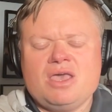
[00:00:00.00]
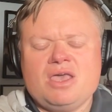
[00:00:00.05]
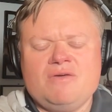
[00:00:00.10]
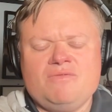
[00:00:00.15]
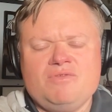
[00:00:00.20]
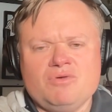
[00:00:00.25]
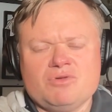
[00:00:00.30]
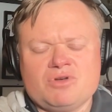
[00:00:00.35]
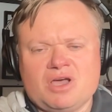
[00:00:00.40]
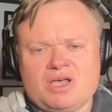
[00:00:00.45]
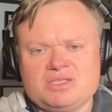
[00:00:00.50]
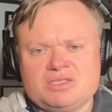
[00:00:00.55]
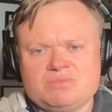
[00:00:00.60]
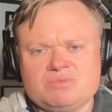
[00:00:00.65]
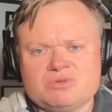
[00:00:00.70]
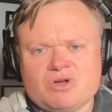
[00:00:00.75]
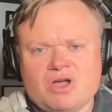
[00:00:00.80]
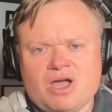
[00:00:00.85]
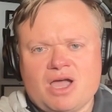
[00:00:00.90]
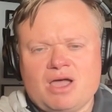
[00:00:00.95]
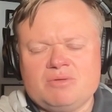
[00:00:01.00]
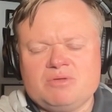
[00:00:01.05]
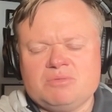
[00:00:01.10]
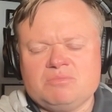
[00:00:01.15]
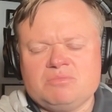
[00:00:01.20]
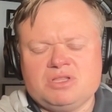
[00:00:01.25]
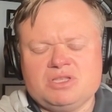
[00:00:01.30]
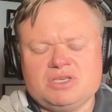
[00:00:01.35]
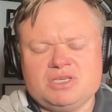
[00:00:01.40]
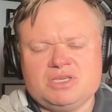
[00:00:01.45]
If you are not subscribed,
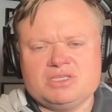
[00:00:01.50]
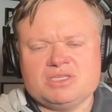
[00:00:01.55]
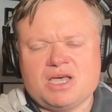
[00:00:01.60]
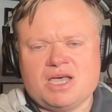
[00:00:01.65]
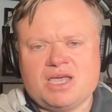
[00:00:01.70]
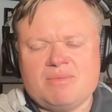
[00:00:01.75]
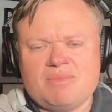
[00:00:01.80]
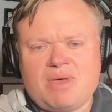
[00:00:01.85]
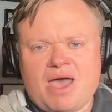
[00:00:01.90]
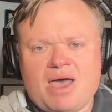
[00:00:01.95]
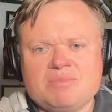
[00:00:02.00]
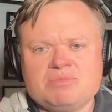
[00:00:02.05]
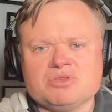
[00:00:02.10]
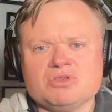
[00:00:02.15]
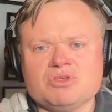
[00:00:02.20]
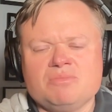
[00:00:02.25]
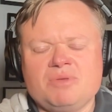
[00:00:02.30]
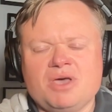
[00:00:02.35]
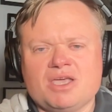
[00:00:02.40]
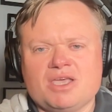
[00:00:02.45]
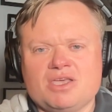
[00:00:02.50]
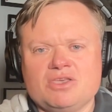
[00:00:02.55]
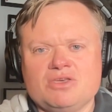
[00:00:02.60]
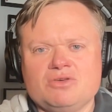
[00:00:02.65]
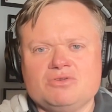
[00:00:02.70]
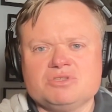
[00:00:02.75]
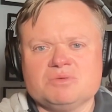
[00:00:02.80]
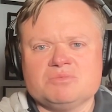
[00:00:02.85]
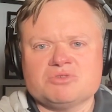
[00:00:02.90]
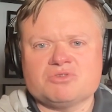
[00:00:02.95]
please, I am absolutely begging
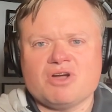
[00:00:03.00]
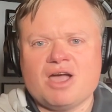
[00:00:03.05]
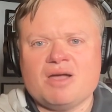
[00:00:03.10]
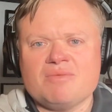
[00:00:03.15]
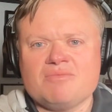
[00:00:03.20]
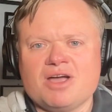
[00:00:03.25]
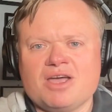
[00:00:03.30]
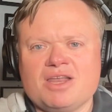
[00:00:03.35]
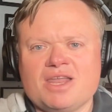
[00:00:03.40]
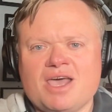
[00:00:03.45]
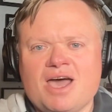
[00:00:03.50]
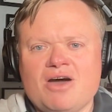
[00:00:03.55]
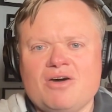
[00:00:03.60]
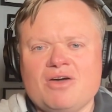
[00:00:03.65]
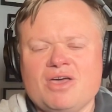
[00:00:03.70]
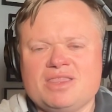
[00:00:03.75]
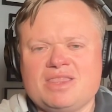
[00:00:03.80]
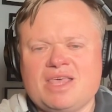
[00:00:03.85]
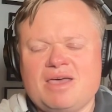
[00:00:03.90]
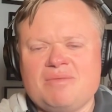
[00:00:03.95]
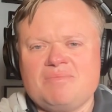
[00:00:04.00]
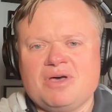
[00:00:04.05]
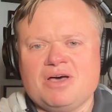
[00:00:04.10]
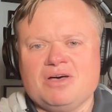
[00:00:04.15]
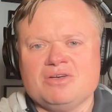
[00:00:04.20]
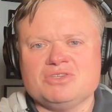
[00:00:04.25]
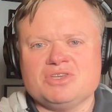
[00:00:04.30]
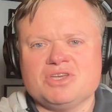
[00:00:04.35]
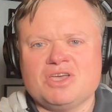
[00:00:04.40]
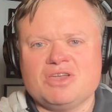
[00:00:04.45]
you, subscribe right now. Hit that
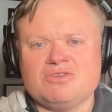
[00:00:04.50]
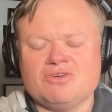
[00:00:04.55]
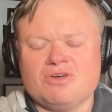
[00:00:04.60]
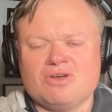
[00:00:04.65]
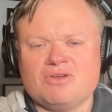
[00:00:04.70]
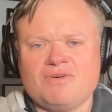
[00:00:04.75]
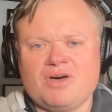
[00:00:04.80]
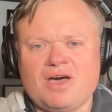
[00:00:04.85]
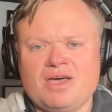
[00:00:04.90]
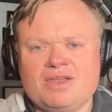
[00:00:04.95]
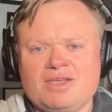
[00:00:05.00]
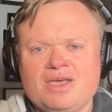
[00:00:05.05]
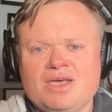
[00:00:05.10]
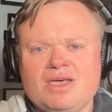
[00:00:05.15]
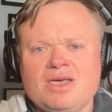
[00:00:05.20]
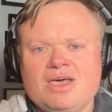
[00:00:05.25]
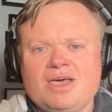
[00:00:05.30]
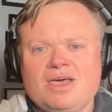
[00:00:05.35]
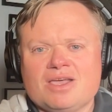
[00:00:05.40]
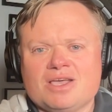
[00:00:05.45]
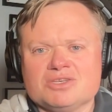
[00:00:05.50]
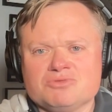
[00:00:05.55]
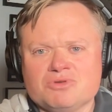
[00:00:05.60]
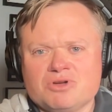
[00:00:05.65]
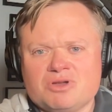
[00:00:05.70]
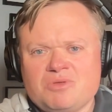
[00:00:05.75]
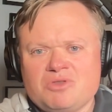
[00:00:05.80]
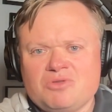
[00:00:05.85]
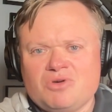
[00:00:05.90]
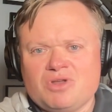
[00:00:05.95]
bell so you get notified because we're
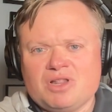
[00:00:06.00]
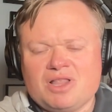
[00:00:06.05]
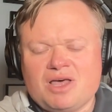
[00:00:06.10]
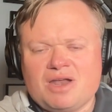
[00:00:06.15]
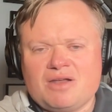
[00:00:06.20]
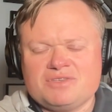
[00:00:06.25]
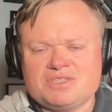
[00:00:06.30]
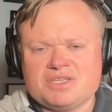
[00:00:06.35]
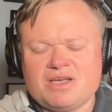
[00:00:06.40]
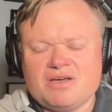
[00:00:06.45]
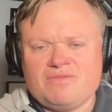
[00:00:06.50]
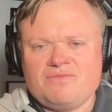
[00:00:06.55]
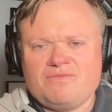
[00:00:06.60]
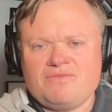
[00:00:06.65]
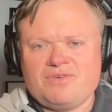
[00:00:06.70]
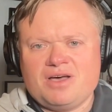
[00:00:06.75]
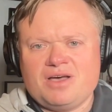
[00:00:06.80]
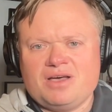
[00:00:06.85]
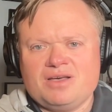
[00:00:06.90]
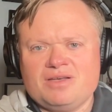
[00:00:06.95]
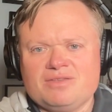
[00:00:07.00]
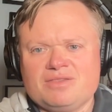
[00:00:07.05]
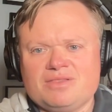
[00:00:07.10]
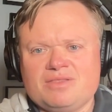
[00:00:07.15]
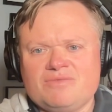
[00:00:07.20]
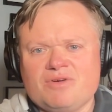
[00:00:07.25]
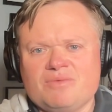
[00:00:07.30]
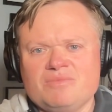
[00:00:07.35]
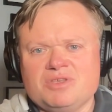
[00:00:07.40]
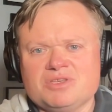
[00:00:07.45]
going to be doing a lot of stuff uh,
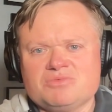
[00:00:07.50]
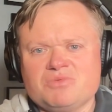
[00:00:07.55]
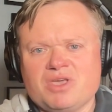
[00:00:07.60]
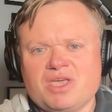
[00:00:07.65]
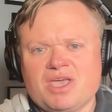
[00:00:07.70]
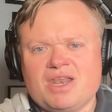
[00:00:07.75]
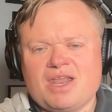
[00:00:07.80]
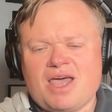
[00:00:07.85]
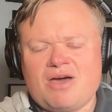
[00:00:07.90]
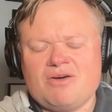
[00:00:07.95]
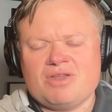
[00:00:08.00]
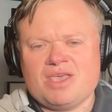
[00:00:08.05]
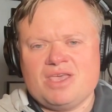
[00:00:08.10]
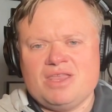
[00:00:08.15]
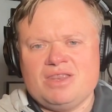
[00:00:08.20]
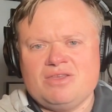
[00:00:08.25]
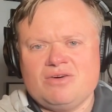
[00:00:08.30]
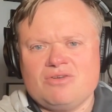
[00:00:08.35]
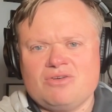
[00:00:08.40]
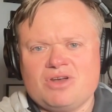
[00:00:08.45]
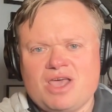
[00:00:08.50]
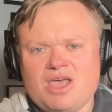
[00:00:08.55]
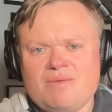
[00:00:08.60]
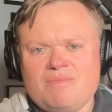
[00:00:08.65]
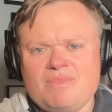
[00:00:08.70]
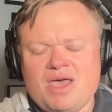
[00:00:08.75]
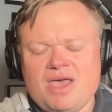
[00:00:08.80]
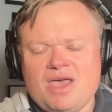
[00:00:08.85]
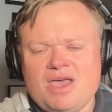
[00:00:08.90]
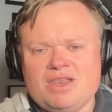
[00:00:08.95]
from this weekend out in Notre
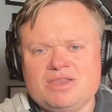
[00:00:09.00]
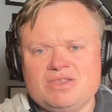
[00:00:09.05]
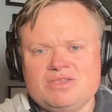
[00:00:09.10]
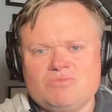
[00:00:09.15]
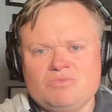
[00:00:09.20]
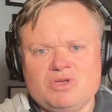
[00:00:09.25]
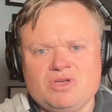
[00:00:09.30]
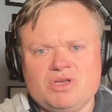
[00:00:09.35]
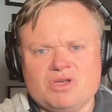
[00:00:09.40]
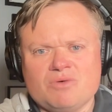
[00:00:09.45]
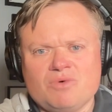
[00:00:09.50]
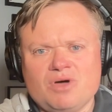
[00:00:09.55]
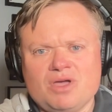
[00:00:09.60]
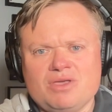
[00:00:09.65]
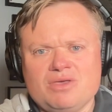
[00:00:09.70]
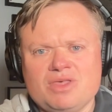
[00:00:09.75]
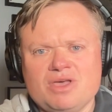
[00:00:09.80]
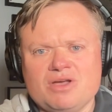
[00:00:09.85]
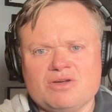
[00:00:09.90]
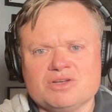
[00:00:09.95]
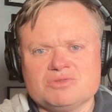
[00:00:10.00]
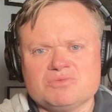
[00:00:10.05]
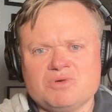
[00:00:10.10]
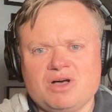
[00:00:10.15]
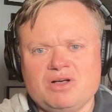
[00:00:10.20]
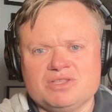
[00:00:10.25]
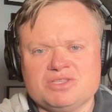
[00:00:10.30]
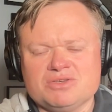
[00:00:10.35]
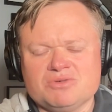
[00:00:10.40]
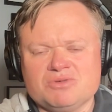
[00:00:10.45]
Dame, and we're going to want you there as
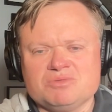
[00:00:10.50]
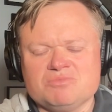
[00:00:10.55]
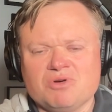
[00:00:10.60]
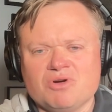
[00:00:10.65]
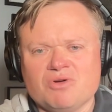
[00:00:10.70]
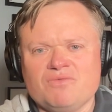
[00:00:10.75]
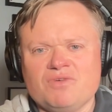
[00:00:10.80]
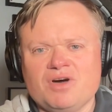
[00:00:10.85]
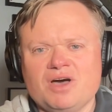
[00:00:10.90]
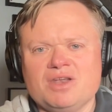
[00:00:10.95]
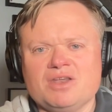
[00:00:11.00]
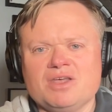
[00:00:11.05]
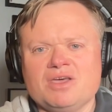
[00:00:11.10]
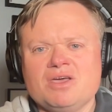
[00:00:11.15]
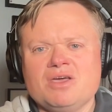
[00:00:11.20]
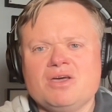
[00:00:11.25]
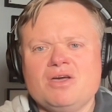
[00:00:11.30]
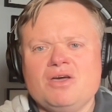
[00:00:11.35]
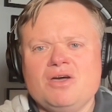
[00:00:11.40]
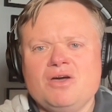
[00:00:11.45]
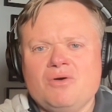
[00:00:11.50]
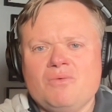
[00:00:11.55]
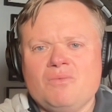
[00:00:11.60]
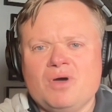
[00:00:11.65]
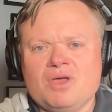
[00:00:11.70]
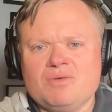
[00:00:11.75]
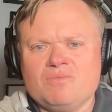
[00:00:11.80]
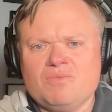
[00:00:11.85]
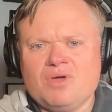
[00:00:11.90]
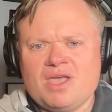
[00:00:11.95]
well. It's always more fun
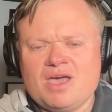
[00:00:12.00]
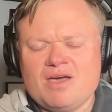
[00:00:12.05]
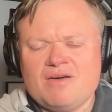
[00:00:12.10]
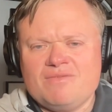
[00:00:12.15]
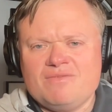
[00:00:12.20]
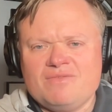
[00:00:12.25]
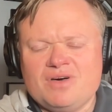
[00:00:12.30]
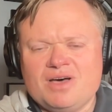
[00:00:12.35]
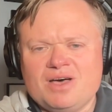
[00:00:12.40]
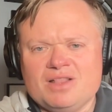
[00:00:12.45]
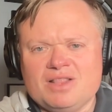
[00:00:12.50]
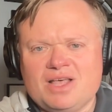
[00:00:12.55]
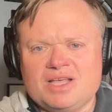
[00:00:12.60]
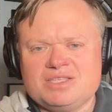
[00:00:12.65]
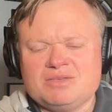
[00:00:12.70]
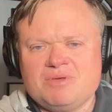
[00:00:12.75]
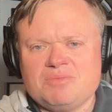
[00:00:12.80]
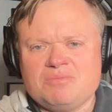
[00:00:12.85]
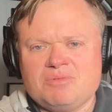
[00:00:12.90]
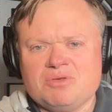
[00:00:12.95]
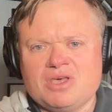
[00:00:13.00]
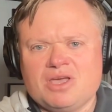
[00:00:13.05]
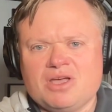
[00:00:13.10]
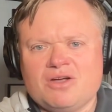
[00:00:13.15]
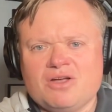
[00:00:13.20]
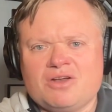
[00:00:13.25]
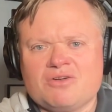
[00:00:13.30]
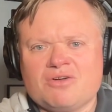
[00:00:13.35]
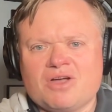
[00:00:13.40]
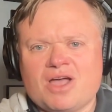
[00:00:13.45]
when we have uh, lots of people
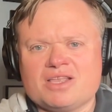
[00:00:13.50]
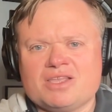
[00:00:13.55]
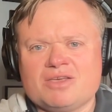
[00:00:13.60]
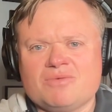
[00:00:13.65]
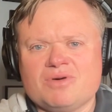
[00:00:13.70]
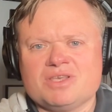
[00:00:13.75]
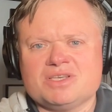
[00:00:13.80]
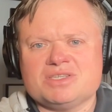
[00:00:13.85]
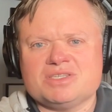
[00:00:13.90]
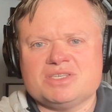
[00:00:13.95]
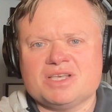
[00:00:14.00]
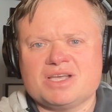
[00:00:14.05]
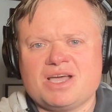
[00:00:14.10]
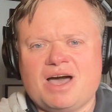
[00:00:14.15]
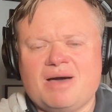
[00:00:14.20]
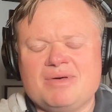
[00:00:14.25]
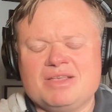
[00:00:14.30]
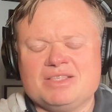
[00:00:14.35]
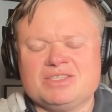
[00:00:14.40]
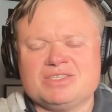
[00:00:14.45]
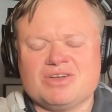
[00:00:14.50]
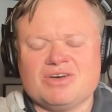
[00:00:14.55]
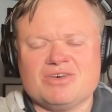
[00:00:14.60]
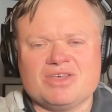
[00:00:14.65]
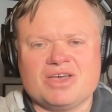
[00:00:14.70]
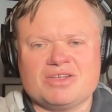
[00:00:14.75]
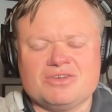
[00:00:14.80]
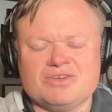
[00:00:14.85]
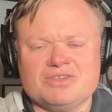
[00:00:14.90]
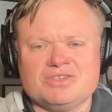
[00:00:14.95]
there interacting with us in the comments and all
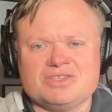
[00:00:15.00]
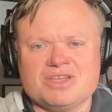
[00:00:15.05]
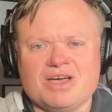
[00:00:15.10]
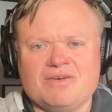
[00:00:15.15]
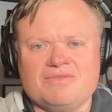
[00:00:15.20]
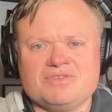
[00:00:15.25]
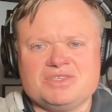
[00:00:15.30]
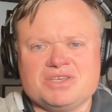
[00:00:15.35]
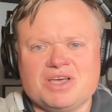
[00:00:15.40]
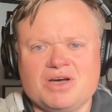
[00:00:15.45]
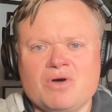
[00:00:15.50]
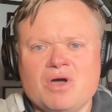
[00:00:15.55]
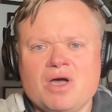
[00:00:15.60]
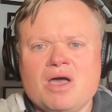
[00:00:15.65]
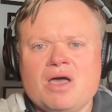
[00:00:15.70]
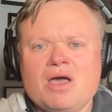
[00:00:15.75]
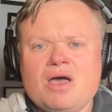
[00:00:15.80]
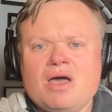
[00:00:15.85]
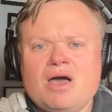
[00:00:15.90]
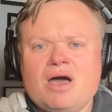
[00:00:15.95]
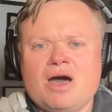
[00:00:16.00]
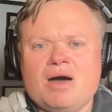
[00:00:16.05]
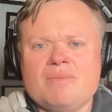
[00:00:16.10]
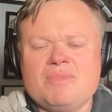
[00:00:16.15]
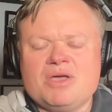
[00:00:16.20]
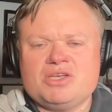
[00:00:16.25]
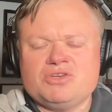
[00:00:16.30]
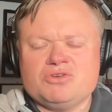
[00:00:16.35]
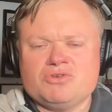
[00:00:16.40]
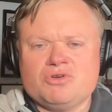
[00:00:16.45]
that good stuff. So uh,
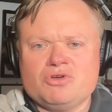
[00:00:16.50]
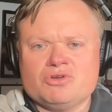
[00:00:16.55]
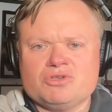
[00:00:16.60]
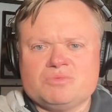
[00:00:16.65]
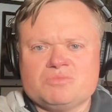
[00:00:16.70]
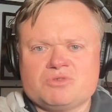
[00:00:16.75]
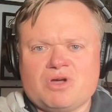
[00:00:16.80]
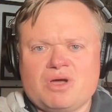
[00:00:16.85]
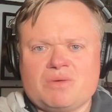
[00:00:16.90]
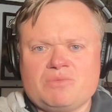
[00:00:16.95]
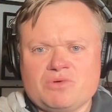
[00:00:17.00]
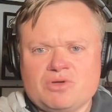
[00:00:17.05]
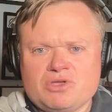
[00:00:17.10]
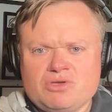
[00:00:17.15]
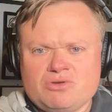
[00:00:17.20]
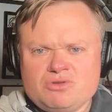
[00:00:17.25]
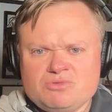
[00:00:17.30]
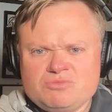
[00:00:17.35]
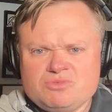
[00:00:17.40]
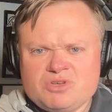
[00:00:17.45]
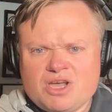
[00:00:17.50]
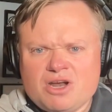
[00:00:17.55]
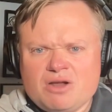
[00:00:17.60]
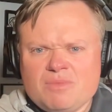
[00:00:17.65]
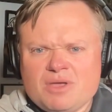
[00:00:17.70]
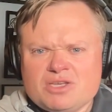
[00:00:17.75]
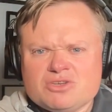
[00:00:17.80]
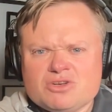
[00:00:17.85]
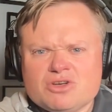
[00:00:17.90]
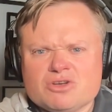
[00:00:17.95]
make sure you're subscribed to our YouTube channel.
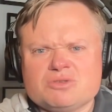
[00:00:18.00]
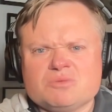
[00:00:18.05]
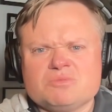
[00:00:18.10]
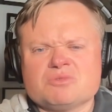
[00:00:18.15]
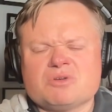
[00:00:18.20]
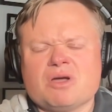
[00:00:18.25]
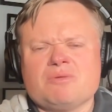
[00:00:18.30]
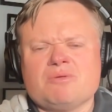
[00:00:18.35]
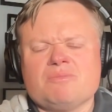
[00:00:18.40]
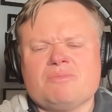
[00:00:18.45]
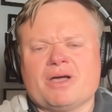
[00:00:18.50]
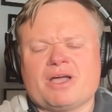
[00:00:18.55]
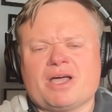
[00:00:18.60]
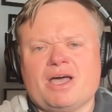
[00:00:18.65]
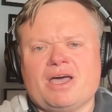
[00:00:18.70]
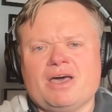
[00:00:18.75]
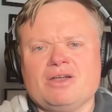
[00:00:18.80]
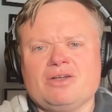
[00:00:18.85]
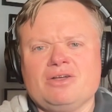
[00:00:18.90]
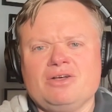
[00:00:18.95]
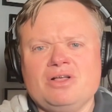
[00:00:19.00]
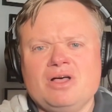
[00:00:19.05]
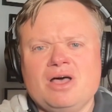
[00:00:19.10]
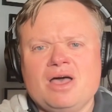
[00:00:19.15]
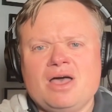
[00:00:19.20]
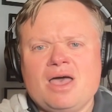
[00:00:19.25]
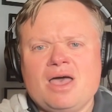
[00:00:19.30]
Make sure you're subscribed to Buckeye Huddle,